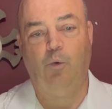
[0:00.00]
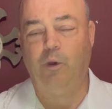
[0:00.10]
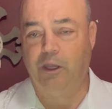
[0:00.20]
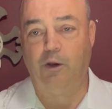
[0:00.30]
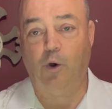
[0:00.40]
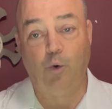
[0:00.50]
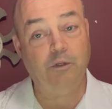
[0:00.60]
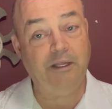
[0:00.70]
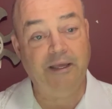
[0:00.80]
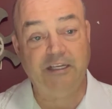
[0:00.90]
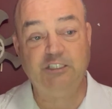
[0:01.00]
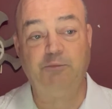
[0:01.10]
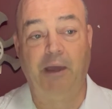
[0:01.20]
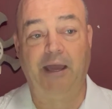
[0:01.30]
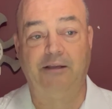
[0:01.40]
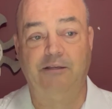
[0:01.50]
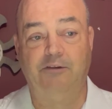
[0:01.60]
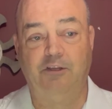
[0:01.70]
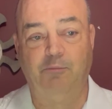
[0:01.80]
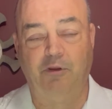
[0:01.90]
We can only expect
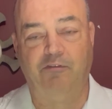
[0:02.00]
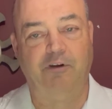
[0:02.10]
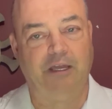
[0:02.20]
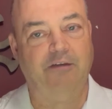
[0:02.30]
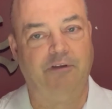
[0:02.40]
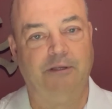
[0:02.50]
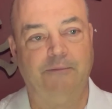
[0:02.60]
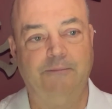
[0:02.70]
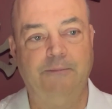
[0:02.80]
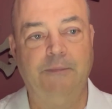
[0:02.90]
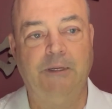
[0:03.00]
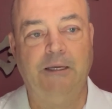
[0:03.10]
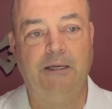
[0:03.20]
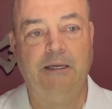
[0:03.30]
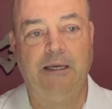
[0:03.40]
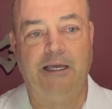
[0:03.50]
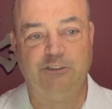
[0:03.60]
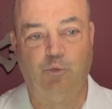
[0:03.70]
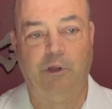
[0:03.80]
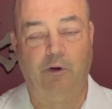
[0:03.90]
to be forgiven
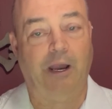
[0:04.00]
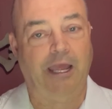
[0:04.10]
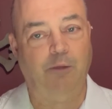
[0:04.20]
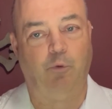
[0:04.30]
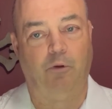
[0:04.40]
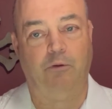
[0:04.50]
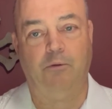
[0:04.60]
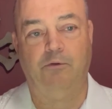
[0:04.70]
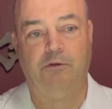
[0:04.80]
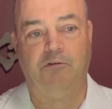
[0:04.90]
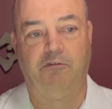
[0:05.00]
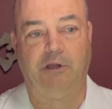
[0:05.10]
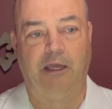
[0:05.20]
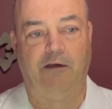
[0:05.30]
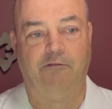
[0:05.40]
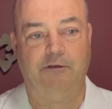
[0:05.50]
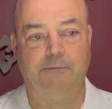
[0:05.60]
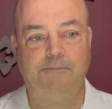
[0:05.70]
as we are able to forgive.